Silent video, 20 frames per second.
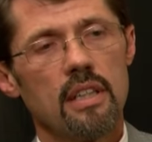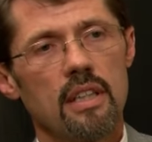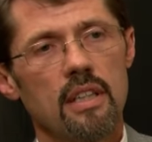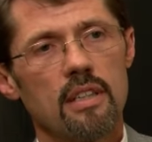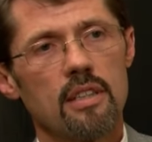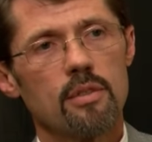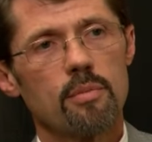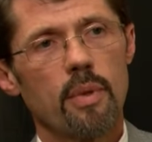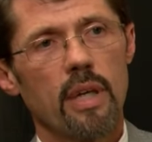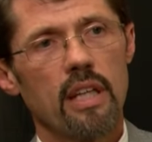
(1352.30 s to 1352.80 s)

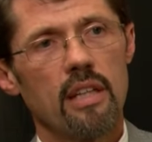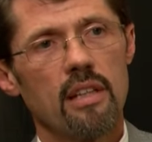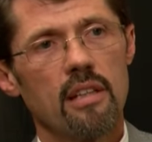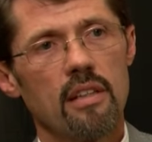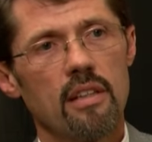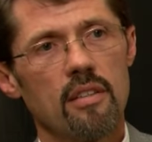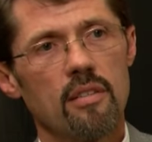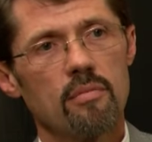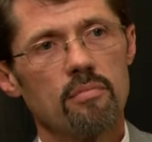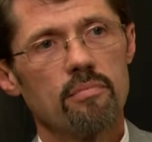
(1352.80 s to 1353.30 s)

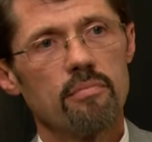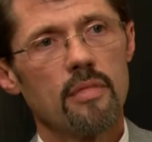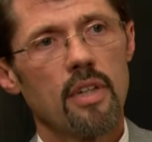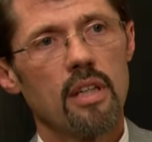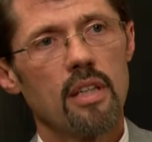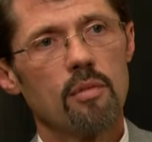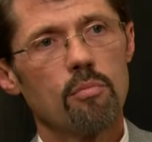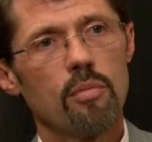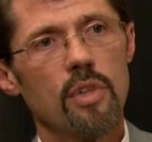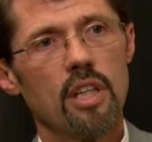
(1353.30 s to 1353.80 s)
expanding
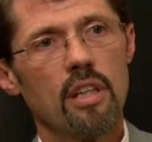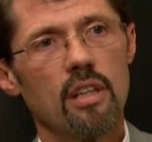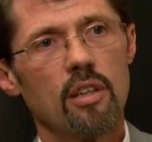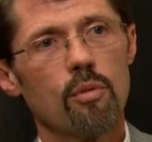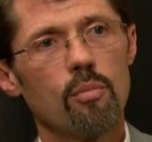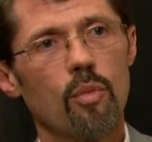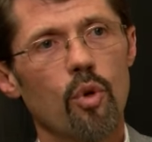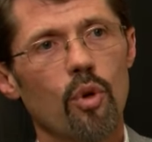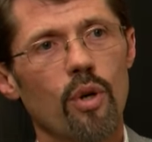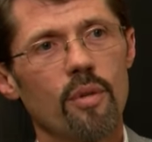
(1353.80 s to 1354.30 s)
and being a
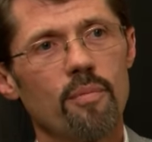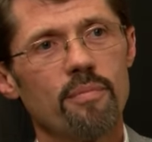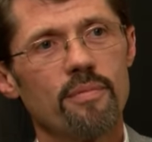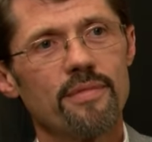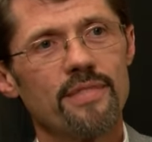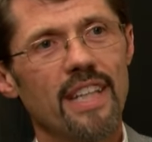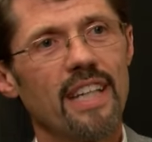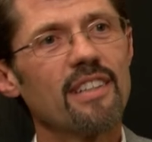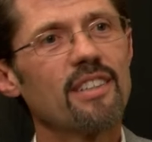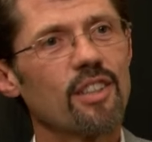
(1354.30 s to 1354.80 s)
little more
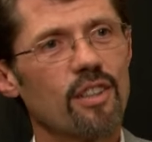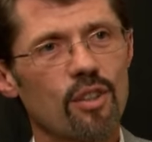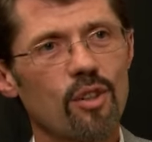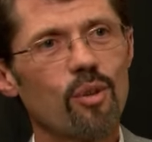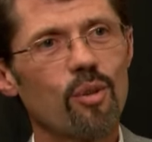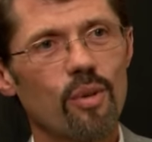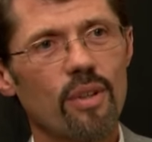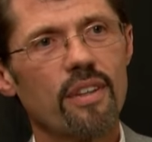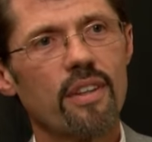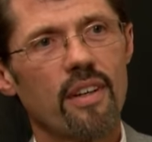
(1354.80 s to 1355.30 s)

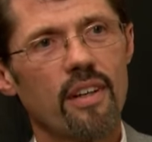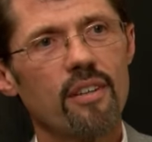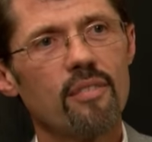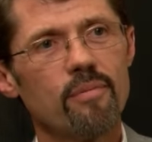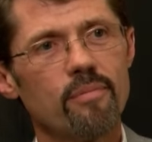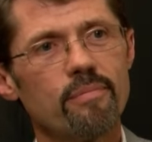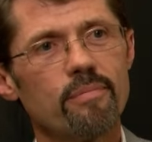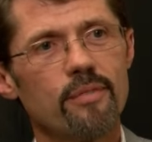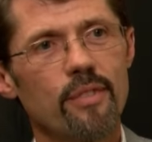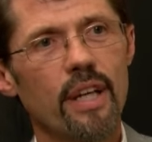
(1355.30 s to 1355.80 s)
technical with our
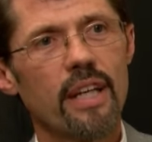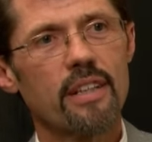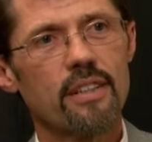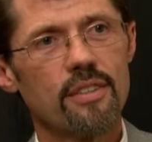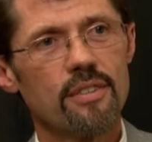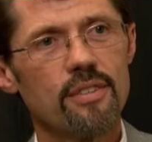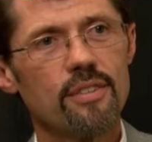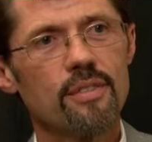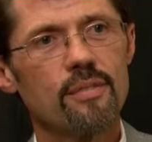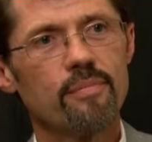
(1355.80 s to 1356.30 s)

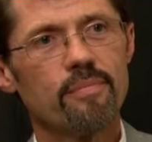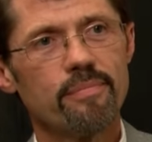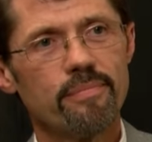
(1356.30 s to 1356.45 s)
records.